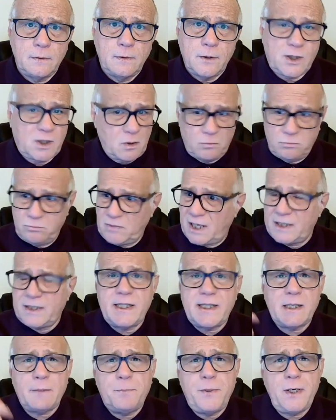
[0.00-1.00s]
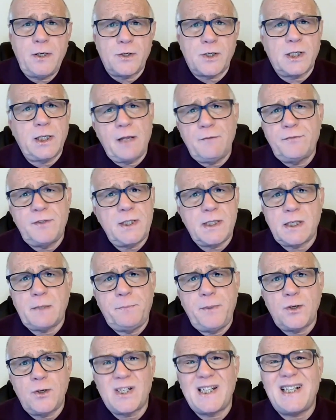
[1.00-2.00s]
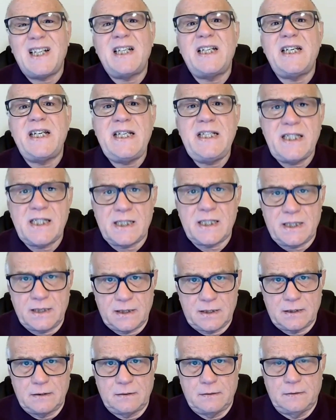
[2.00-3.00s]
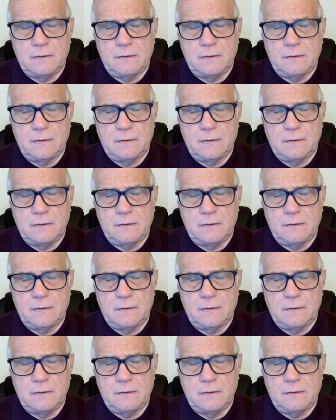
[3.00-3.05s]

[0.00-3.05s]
So it disappears. Love disappears in an instant.